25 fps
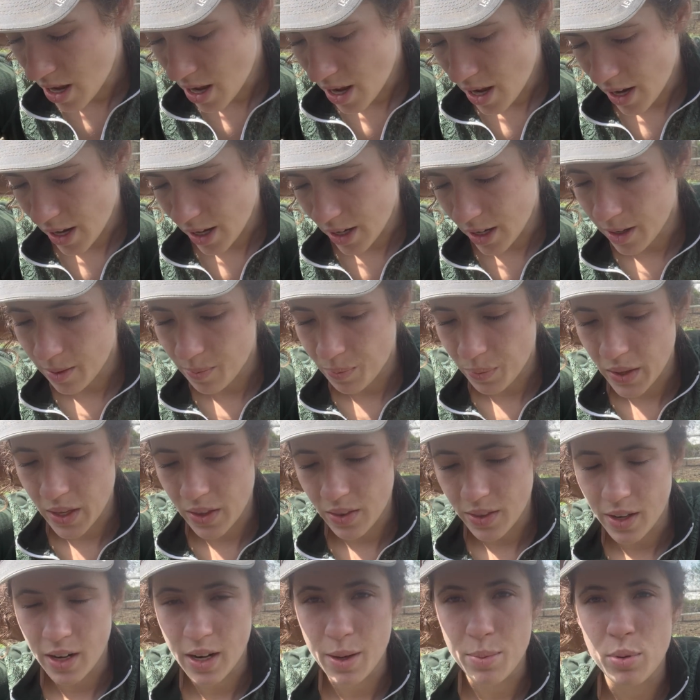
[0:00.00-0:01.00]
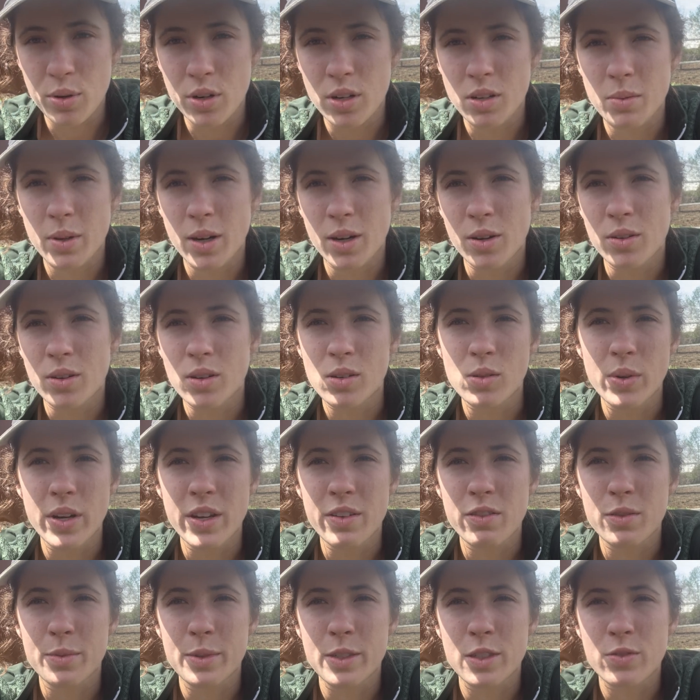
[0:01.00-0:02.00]
And then I put him out away
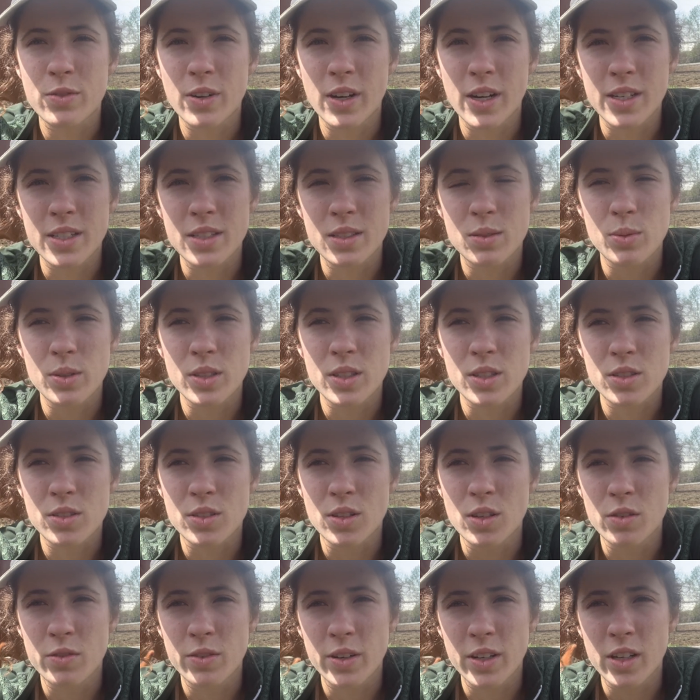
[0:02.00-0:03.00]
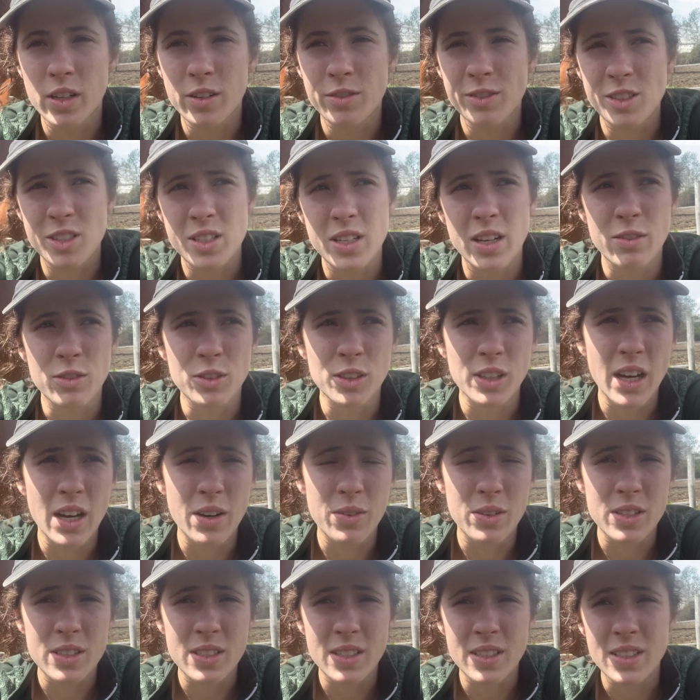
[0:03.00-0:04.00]
from his friends with a slow feeder for several
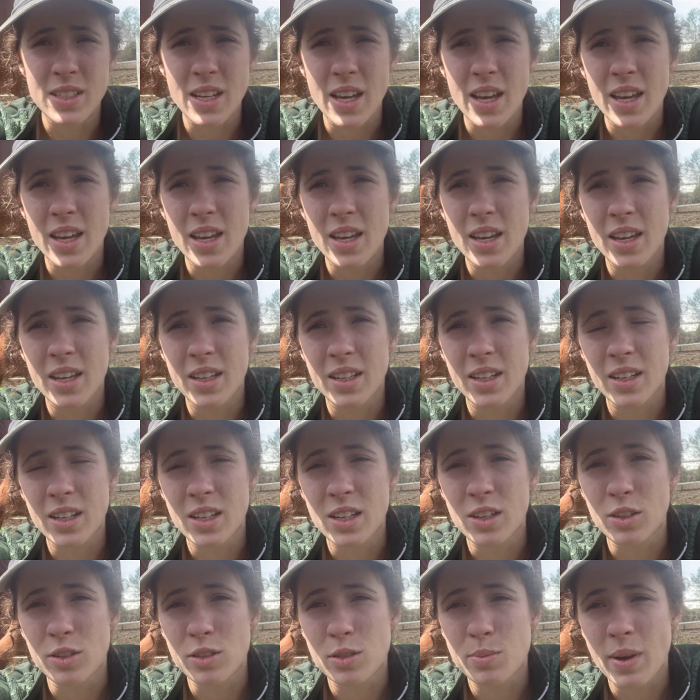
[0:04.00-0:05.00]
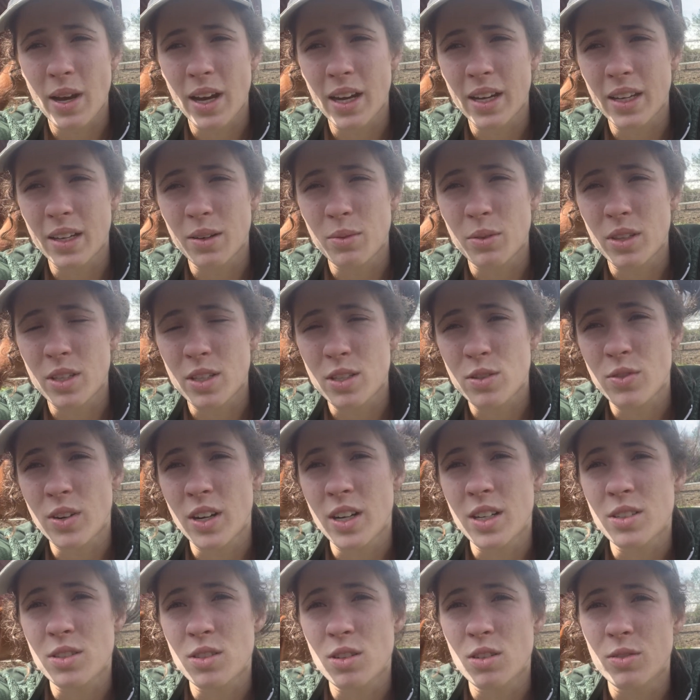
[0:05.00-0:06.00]
hours a day, and then he goes back in with his
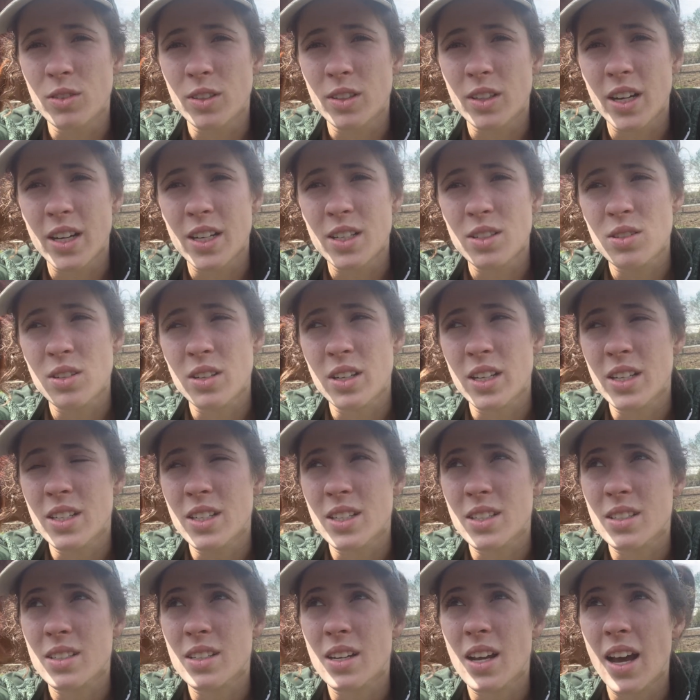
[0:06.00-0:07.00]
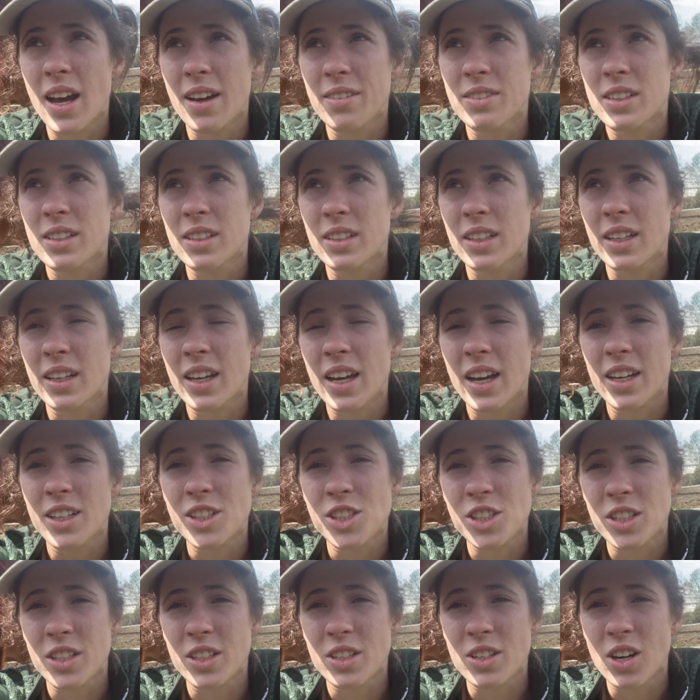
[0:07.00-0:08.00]
friends overnight so that he doesn't have to like
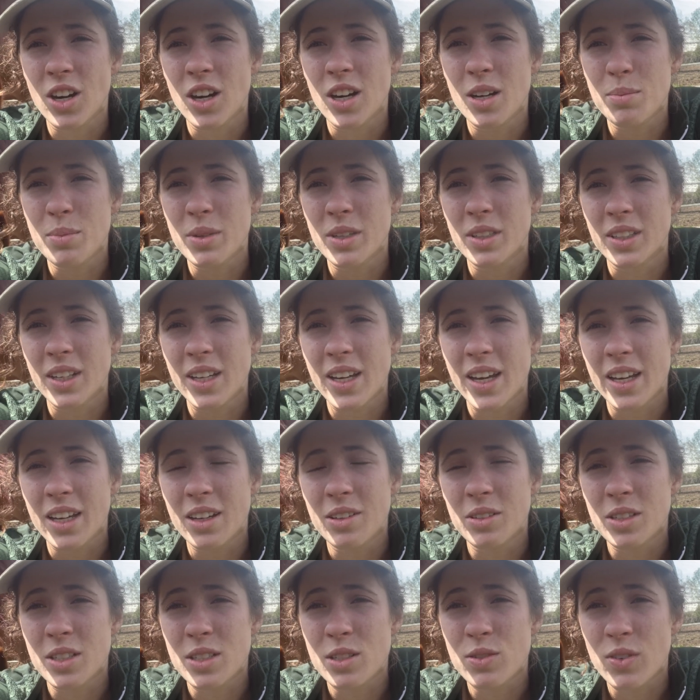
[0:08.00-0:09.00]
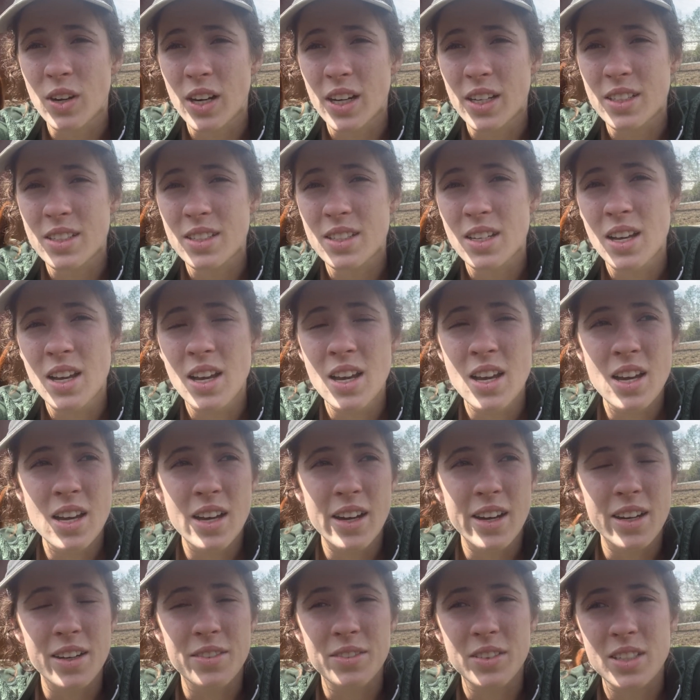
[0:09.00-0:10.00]
actually not be able to hang out with his friends,
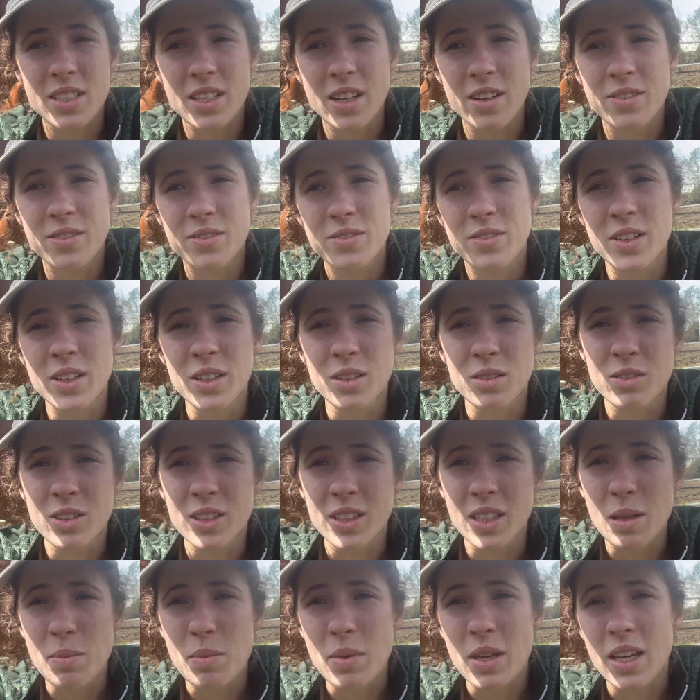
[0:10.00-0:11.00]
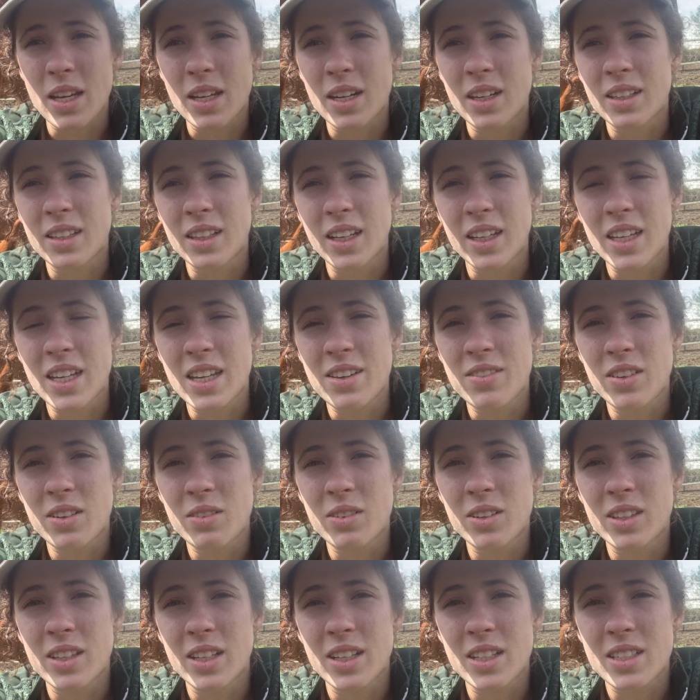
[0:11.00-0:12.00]
because I feel really mean. And like, even
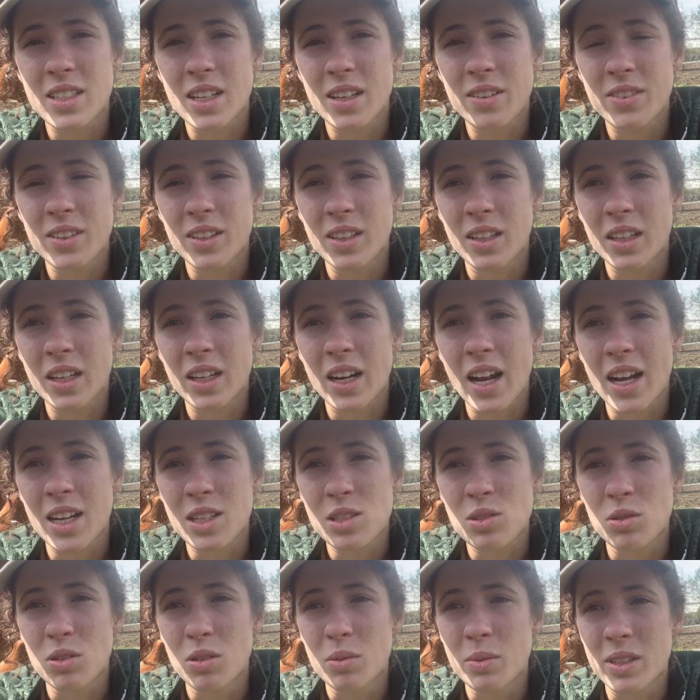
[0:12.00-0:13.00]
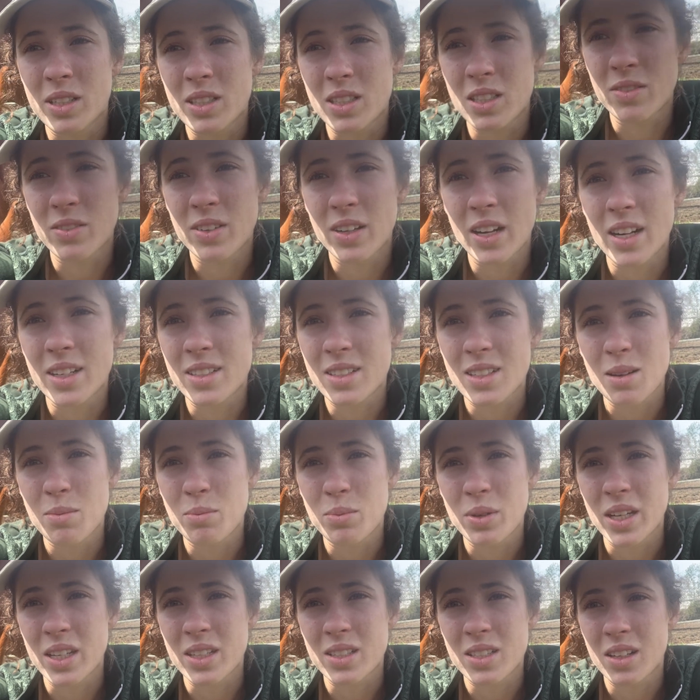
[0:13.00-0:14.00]
with this, I feel like an asshole, because if it ends up
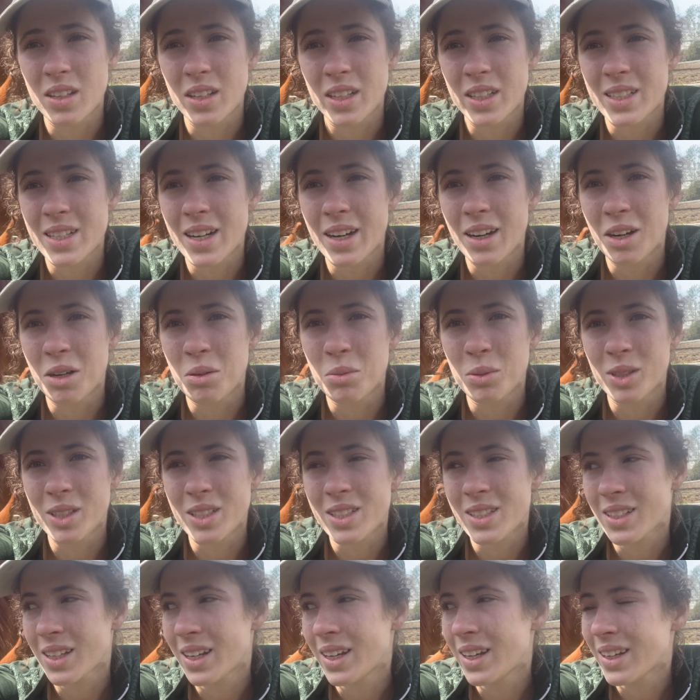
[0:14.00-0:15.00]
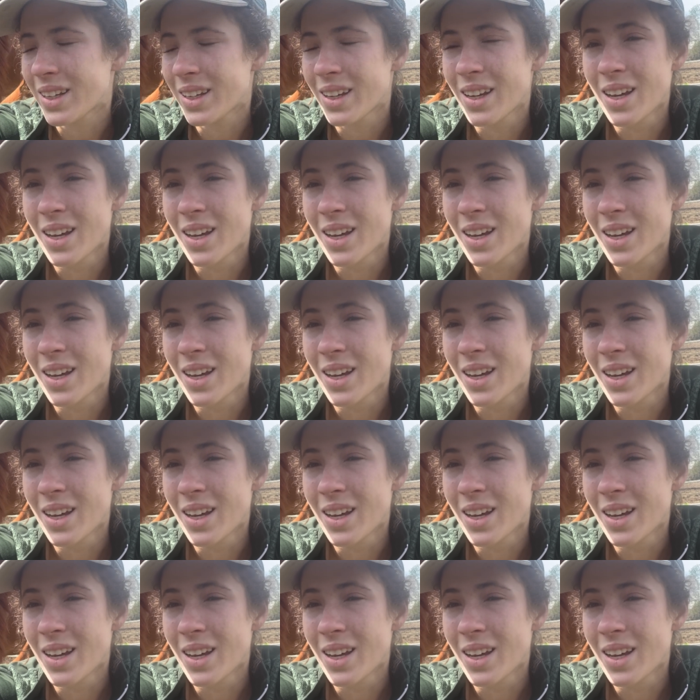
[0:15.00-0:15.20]
being something terrible, it's like